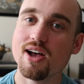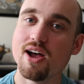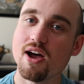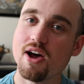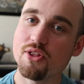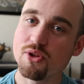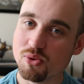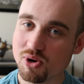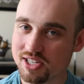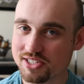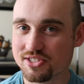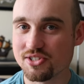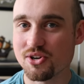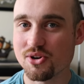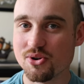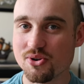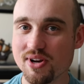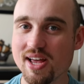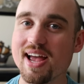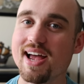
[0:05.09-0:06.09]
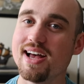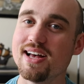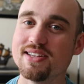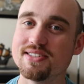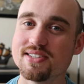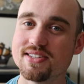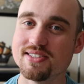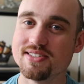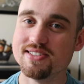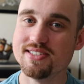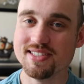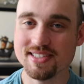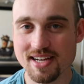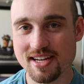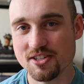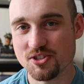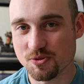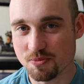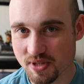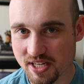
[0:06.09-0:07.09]
otherwise known as
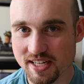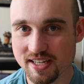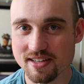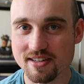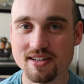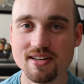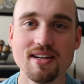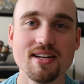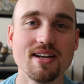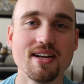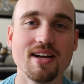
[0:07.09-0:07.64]
DH Media.